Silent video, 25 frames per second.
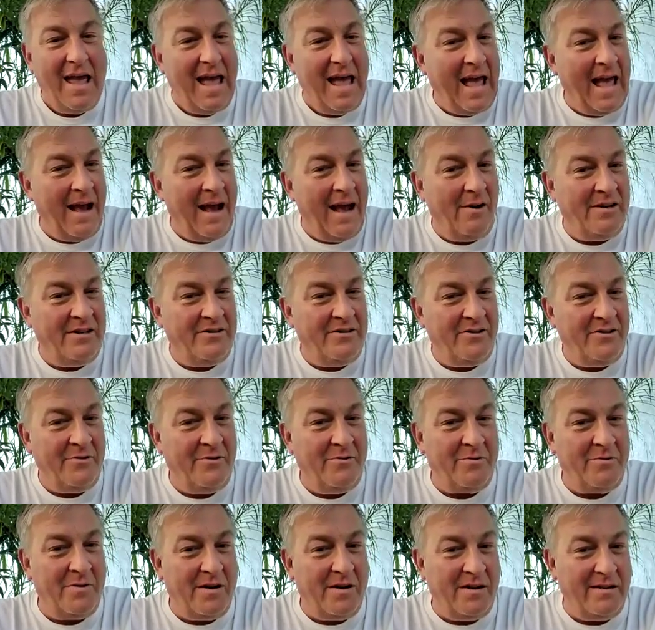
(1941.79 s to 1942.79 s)
How did
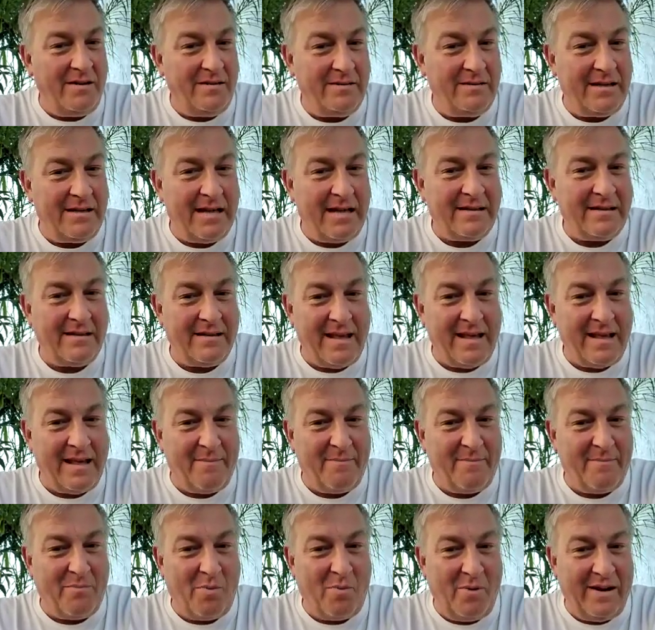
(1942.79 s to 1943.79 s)
you get to
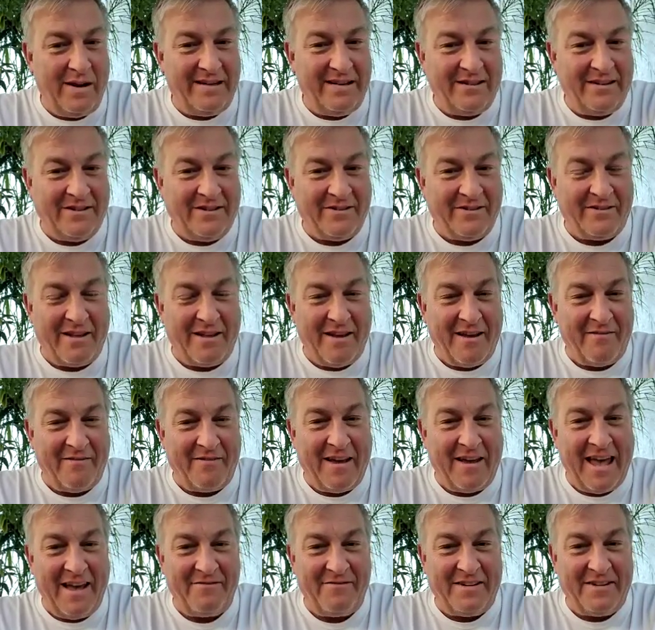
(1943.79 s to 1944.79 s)
that point in your life? I
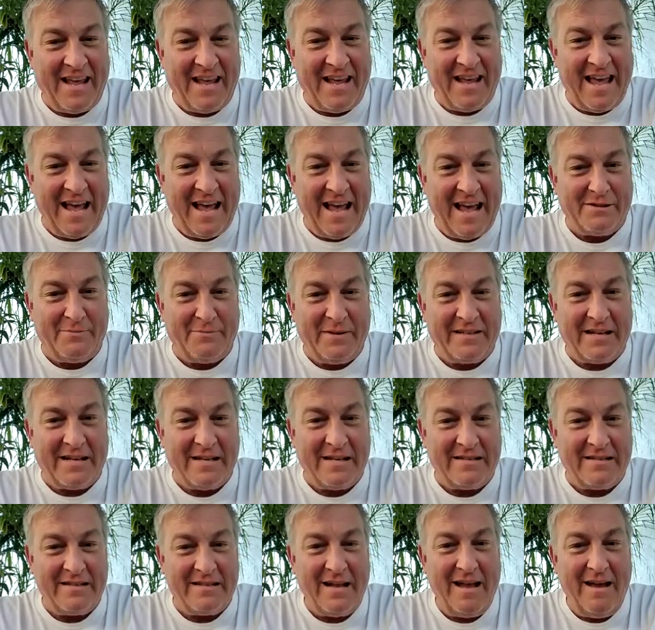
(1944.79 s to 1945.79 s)
have to ask
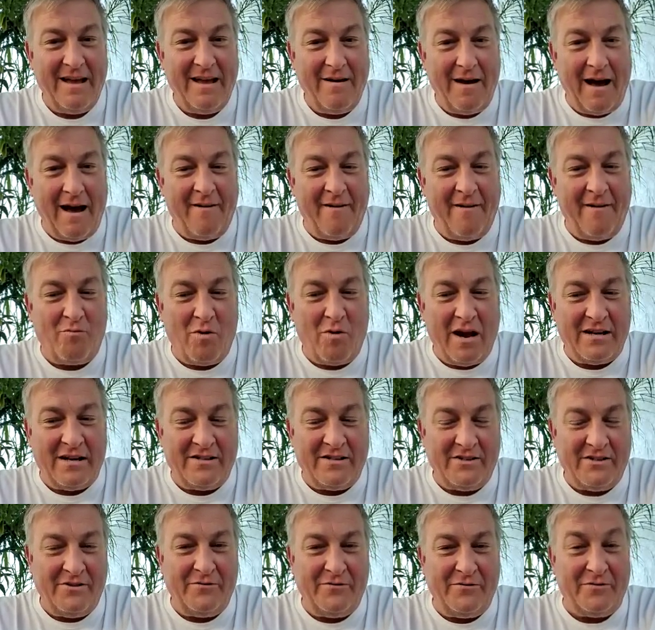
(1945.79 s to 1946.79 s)
because I've
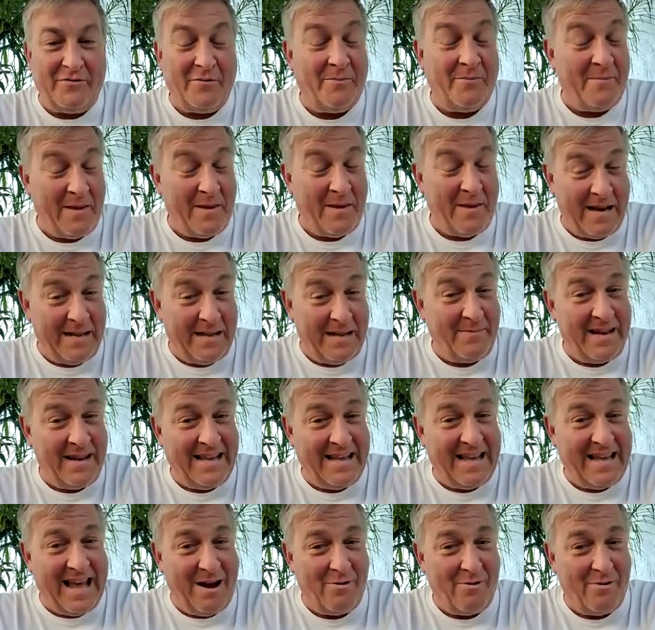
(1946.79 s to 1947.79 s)
watched you for many,
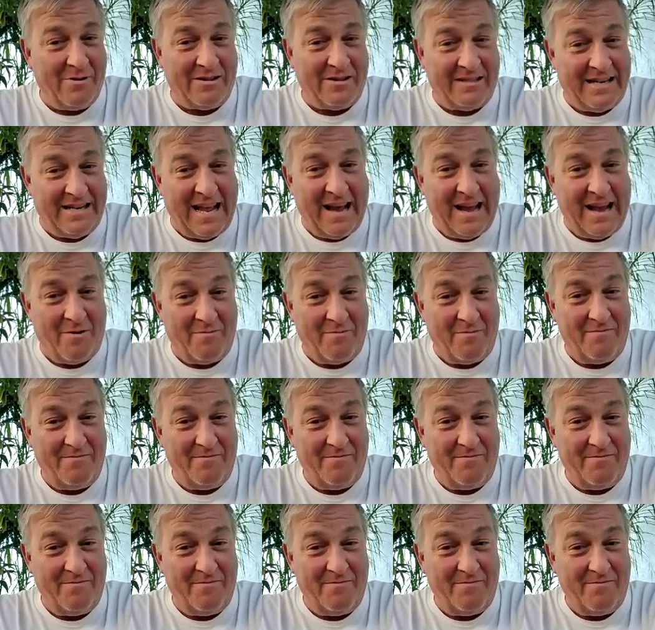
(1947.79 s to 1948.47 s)
many hours now,